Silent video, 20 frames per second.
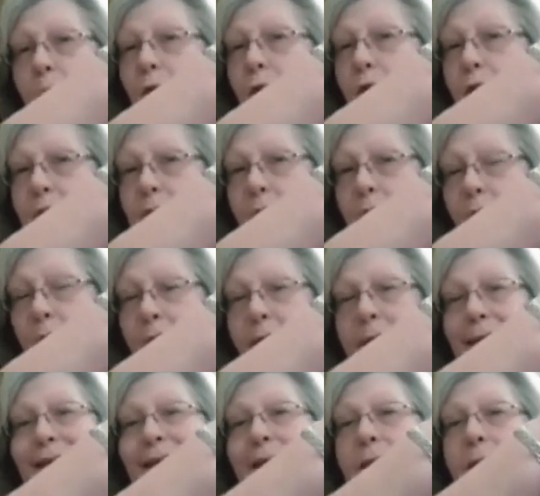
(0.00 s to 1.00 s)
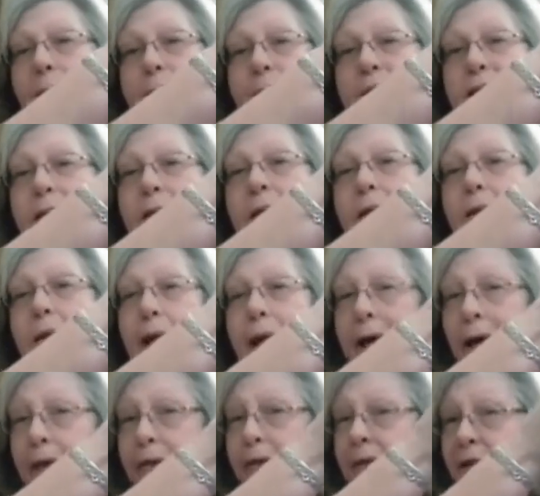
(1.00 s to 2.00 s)
working on. It keeps it
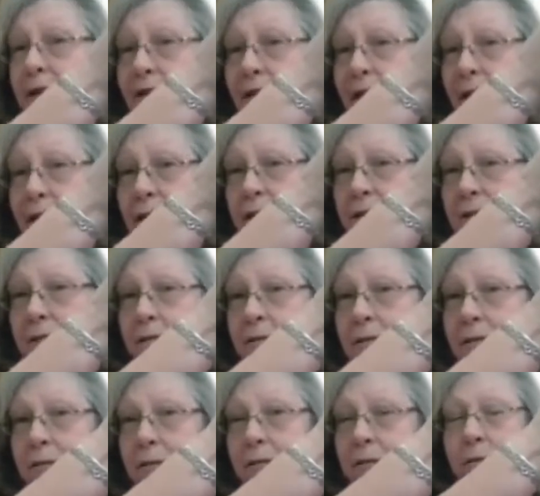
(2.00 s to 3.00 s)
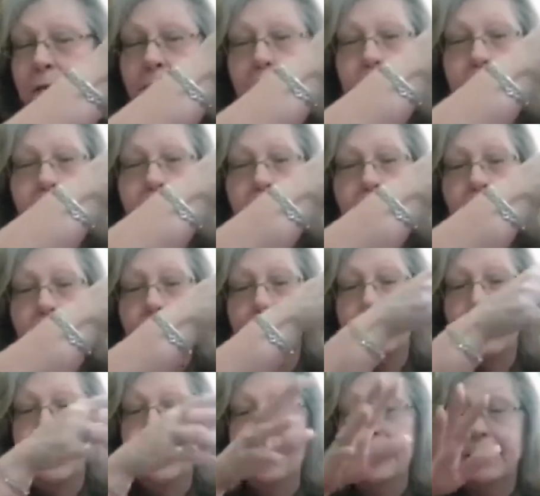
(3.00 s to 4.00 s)
out of the dust
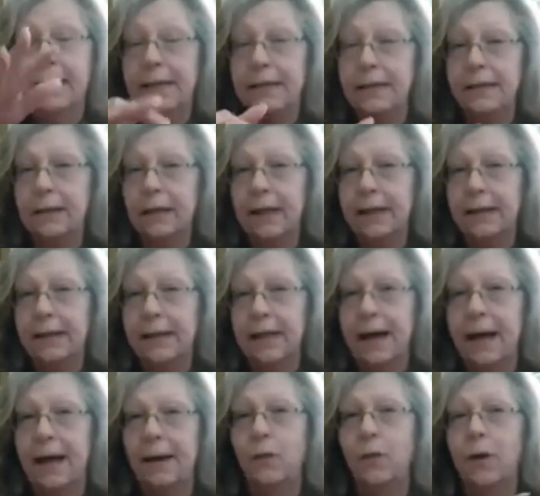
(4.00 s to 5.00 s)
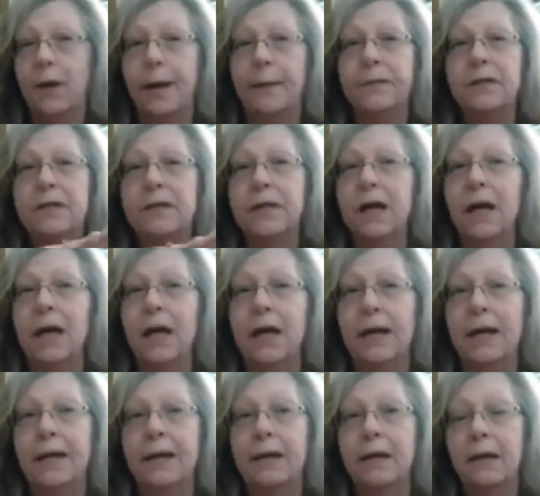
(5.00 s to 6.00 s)
and things like that. When I'm
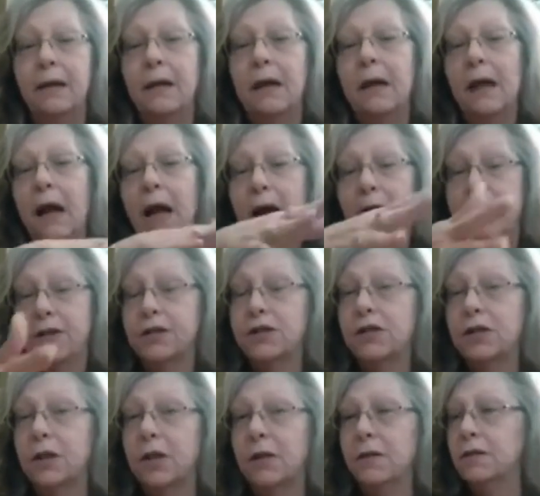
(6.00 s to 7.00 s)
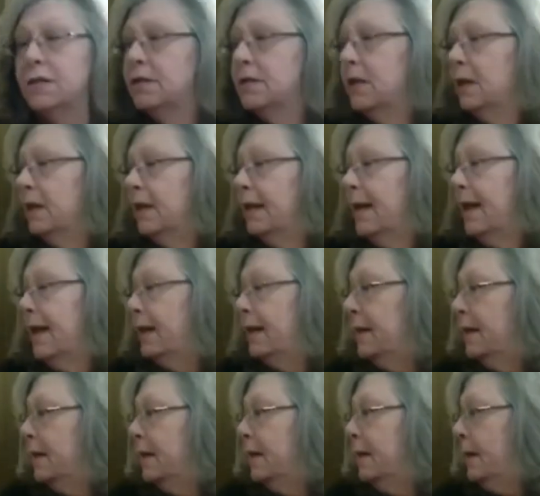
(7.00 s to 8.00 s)
done, I just close the lid.
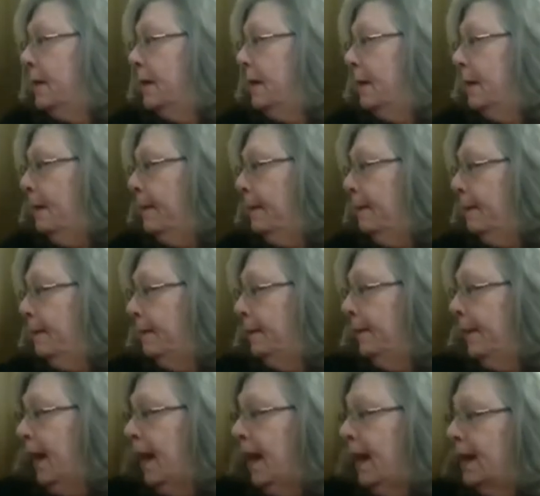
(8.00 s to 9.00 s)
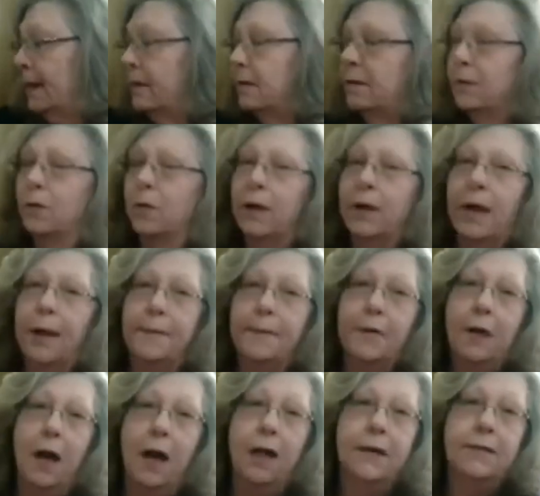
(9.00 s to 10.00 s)
But when I'm
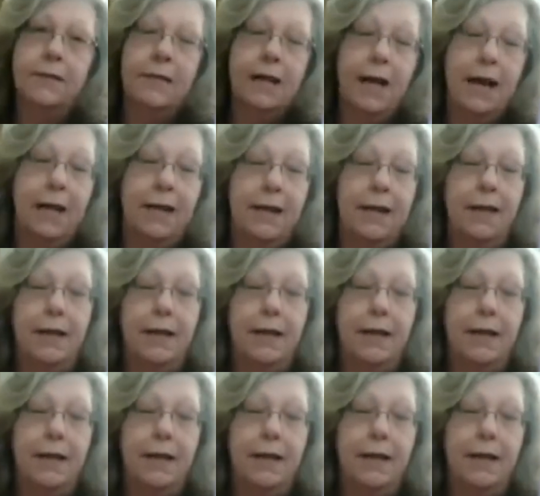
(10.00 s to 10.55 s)
not tatting